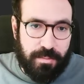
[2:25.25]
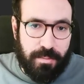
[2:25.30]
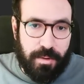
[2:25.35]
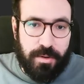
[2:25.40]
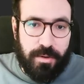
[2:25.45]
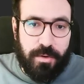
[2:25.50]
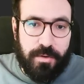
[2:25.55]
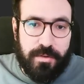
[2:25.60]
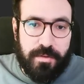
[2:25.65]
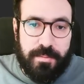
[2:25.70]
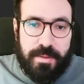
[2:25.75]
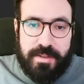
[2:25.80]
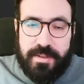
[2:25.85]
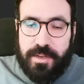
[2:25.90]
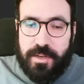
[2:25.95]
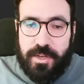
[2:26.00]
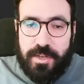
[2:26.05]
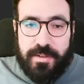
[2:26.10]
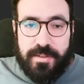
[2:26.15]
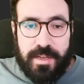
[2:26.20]
But those
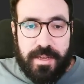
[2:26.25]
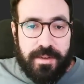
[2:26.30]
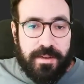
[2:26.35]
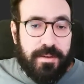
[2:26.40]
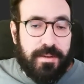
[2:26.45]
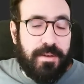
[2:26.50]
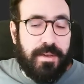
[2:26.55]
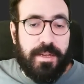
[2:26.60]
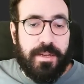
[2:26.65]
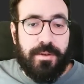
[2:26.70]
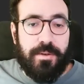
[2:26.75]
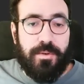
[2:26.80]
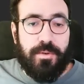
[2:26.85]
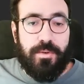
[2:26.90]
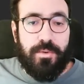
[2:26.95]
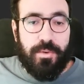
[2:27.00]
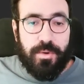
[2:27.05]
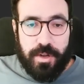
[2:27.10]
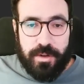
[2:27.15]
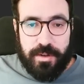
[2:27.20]
messages, they
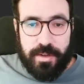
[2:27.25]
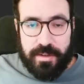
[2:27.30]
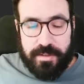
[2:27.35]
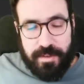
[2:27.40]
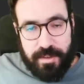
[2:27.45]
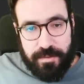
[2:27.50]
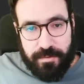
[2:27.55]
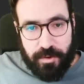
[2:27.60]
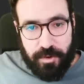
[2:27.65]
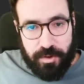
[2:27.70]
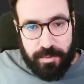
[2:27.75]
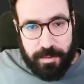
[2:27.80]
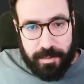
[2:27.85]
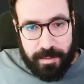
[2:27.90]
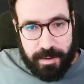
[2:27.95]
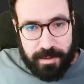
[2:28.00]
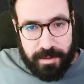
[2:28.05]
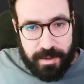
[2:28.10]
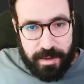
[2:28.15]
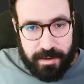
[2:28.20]
do not exist for the
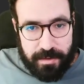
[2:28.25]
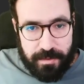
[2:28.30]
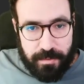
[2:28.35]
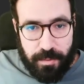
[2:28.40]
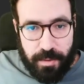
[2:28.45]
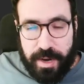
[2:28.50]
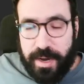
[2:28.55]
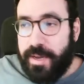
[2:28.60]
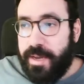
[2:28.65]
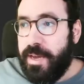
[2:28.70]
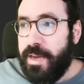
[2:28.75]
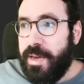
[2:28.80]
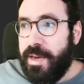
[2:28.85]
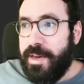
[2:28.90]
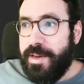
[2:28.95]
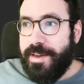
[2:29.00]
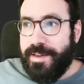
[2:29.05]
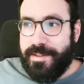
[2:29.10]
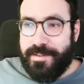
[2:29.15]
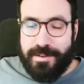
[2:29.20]
moment. That's why
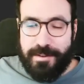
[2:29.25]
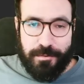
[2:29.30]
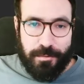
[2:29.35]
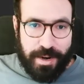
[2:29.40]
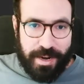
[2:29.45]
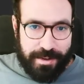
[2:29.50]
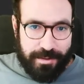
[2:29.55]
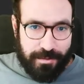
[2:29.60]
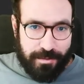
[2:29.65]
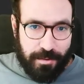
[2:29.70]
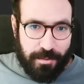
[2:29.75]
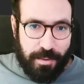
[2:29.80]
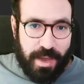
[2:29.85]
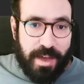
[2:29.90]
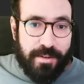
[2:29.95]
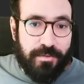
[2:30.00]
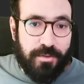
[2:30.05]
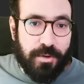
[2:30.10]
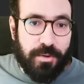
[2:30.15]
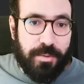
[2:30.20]
it's in red. So we
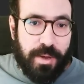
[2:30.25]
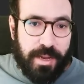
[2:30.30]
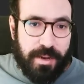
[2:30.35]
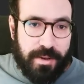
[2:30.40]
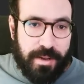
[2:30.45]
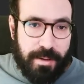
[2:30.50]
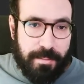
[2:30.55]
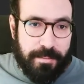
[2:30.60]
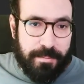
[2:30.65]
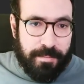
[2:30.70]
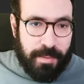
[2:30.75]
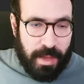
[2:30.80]
have to create them.